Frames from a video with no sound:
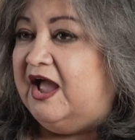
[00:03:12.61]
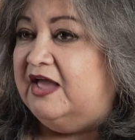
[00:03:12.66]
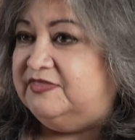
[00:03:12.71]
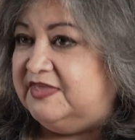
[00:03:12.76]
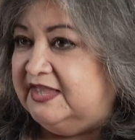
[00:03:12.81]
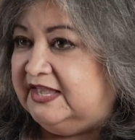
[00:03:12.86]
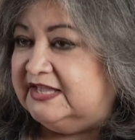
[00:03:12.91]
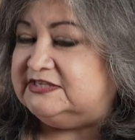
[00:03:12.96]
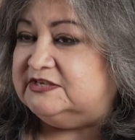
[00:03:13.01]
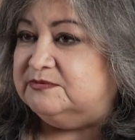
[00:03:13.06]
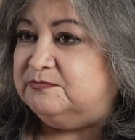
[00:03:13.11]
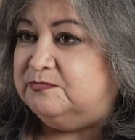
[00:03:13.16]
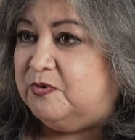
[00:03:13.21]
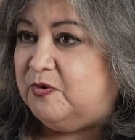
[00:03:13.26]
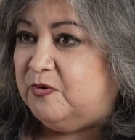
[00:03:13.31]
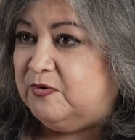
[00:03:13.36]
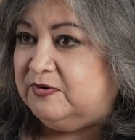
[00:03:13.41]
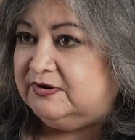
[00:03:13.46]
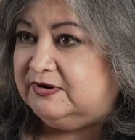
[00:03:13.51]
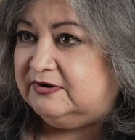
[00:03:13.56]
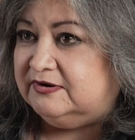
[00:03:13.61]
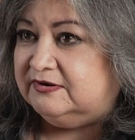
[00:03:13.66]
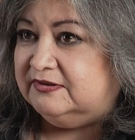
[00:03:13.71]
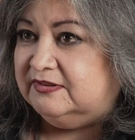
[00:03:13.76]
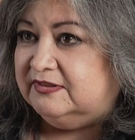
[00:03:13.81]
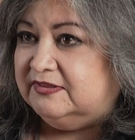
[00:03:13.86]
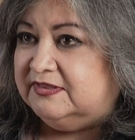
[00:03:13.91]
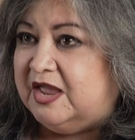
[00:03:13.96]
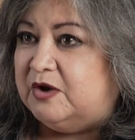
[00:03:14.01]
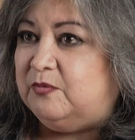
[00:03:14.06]
I think it's important
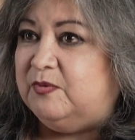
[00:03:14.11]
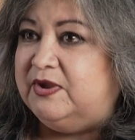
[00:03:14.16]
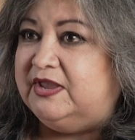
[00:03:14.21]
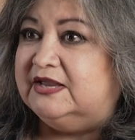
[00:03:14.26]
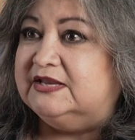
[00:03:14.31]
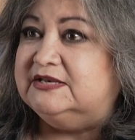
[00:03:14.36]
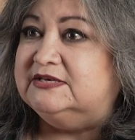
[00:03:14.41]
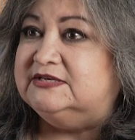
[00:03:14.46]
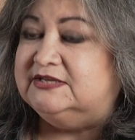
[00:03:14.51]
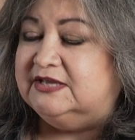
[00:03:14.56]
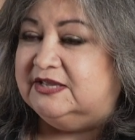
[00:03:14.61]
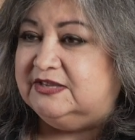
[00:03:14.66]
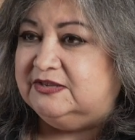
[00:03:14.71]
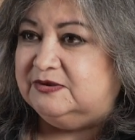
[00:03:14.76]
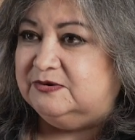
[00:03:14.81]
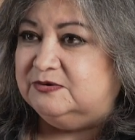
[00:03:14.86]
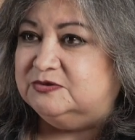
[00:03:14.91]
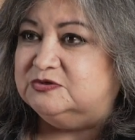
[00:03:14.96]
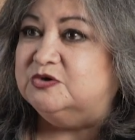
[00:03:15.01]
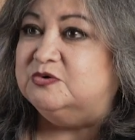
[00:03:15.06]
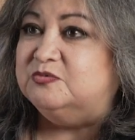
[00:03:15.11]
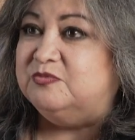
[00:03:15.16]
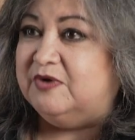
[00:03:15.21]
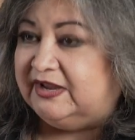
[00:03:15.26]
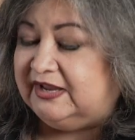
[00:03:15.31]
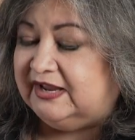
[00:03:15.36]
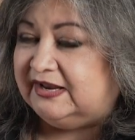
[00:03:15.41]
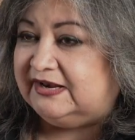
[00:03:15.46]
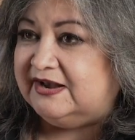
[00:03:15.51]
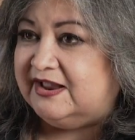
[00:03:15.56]
that we continue to
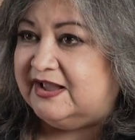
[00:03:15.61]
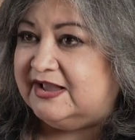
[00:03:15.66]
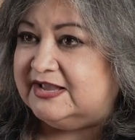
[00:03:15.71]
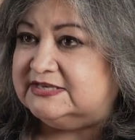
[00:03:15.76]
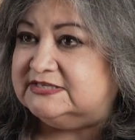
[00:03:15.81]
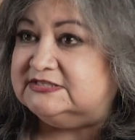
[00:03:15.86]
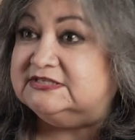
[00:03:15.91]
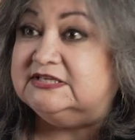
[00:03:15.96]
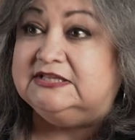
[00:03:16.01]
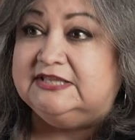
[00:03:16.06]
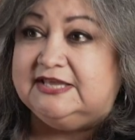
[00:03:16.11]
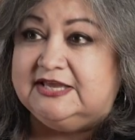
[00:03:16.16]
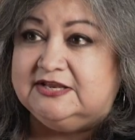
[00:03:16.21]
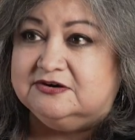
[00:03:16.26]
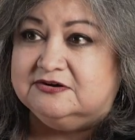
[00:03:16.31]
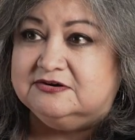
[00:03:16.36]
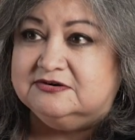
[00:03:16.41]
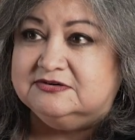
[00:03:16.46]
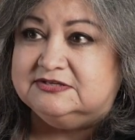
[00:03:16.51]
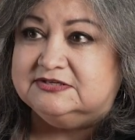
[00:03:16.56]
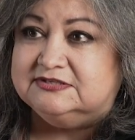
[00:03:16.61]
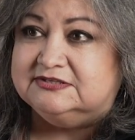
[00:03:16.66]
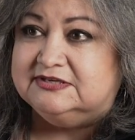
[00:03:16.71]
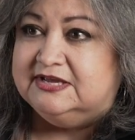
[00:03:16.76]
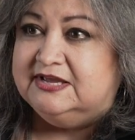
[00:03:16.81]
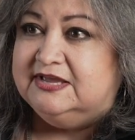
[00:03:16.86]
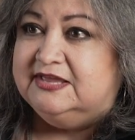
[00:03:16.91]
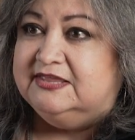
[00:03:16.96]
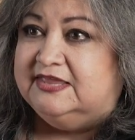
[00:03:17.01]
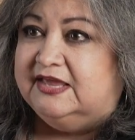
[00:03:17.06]
recognize the leaders
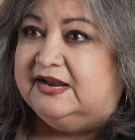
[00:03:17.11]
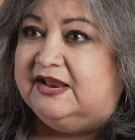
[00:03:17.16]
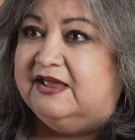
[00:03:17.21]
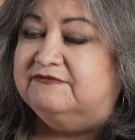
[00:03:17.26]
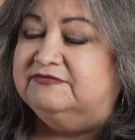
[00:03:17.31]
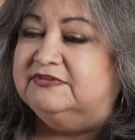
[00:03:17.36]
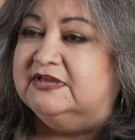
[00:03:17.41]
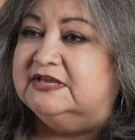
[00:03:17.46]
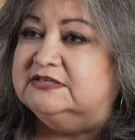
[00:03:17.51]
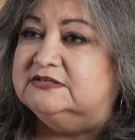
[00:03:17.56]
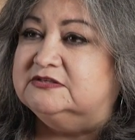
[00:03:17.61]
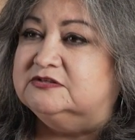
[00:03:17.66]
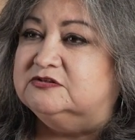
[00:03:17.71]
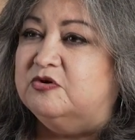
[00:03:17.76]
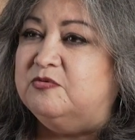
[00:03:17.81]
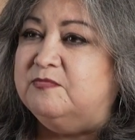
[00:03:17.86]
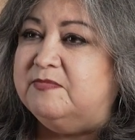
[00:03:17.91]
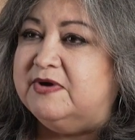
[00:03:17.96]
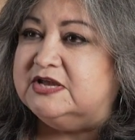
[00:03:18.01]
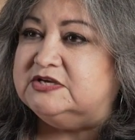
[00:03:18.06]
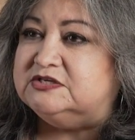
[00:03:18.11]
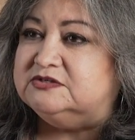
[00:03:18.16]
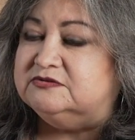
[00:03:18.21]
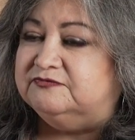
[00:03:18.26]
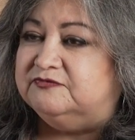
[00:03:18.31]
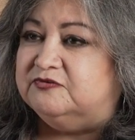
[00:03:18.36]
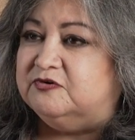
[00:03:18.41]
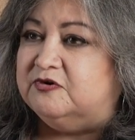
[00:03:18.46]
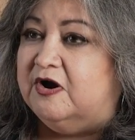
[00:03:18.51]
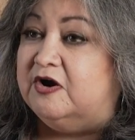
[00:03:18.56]
that have done so
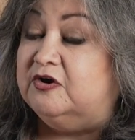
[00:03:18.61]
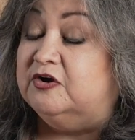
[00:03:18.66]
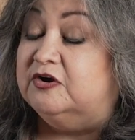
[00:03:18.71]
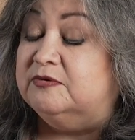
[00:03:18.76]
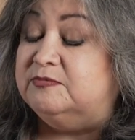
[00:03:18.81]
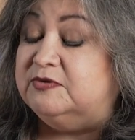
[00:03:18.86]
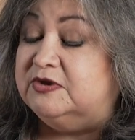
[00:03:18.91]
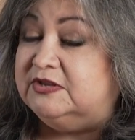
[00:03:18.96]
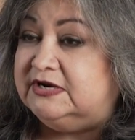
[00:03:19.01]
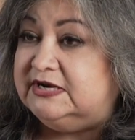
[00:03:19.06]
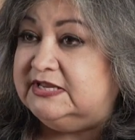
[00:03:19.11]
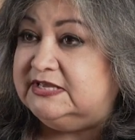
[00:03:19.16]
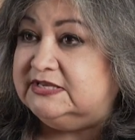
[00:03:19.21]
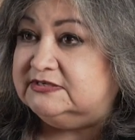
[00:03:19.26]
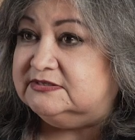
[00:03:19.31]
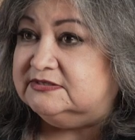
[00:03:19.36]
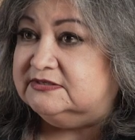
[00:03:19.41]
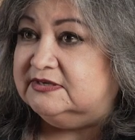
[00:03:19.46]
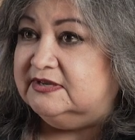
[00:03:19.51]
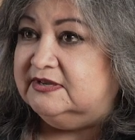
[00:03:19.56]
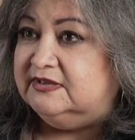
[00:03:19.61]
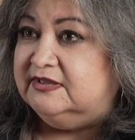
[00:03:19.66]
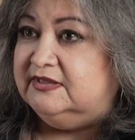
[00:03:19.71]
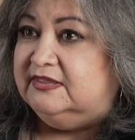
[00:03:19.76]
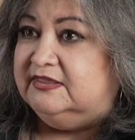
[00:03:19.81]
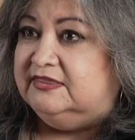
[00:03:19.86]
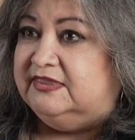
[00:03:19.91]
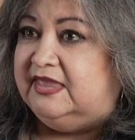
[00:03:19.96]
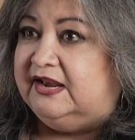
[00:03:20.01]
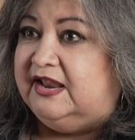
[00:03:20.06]
much for our communities,
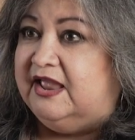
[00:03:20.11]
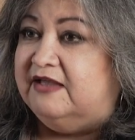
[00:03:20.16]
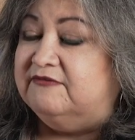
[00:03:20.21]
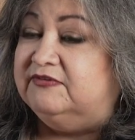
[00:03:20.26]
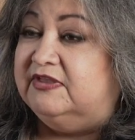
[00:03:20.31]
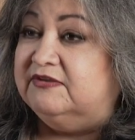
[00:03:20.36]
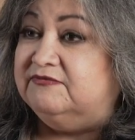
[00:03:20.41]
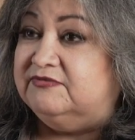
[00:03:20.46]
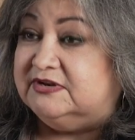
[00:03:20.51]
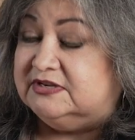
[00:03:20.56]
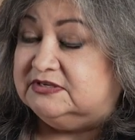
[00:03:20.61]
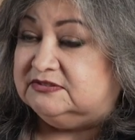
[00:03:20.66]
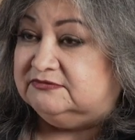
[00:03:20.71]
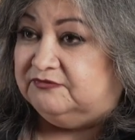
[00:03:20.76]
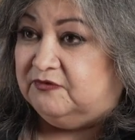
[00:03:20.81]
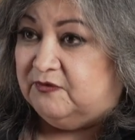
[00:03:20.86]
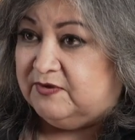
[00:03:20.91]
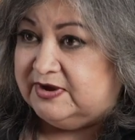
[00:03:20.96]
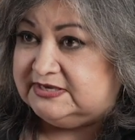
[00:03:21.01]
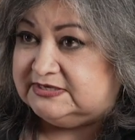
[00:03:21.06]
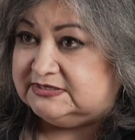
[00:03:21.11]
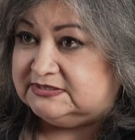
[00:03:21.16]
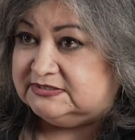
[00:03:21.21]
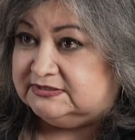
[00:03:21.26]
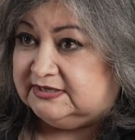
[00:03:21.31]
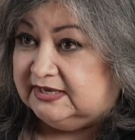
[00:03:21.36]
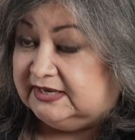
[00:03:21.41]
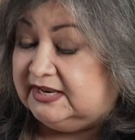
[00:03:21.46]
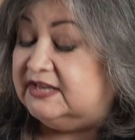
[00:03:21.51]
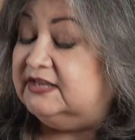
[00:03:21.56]
that have given us
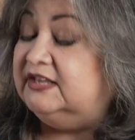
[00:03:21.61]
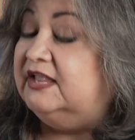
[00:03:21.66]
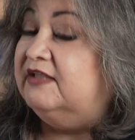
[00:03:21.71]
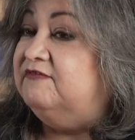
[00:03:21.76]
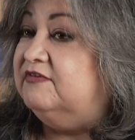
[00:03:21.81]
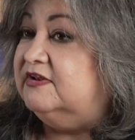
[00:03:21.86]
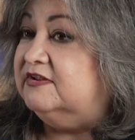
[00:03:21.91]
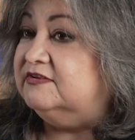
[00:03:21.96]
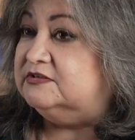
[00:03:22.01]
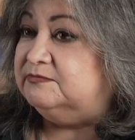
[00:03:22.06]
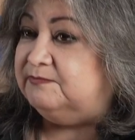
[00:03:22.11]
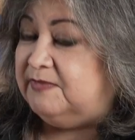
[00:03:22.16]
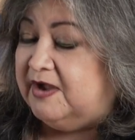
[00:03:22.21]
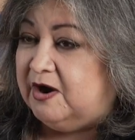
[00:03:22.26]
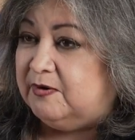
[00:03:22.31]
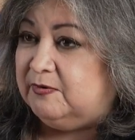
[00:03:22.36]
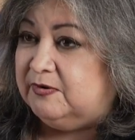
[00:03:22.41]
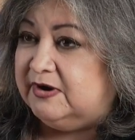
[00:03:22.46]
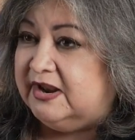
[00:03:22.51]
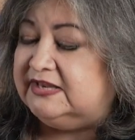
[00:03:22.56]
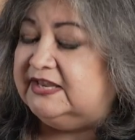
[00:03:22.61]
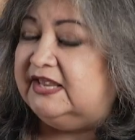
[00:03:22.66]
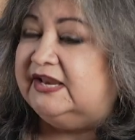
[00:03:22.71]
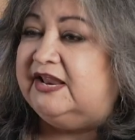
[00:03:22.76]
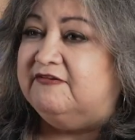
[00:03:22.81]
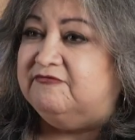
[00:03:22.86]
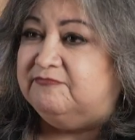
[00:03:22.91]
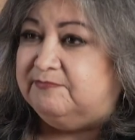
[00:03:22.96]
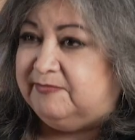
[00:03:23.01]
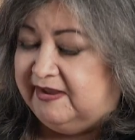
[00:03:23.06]
voice, that have given us power, and
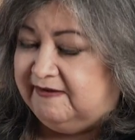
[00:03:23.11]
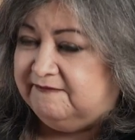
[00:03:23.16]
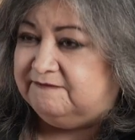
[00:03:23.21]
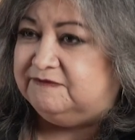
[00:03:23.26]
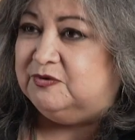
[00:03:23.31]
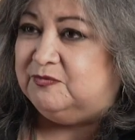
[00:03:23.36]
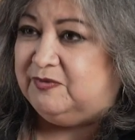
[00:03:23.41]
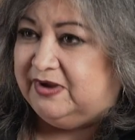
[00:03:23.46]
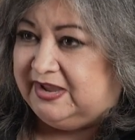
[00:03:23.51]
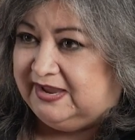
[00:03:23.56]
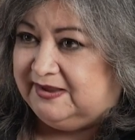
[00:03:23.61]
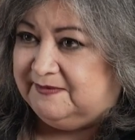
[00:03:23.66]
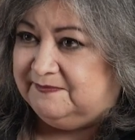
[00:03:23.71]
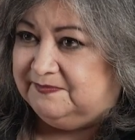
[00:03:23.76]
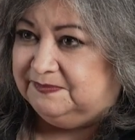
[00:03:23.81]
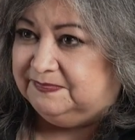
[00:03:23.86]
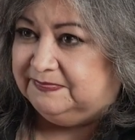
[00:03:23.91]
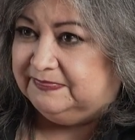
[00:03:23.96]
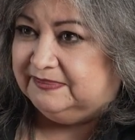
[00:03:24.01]
that have paved the way.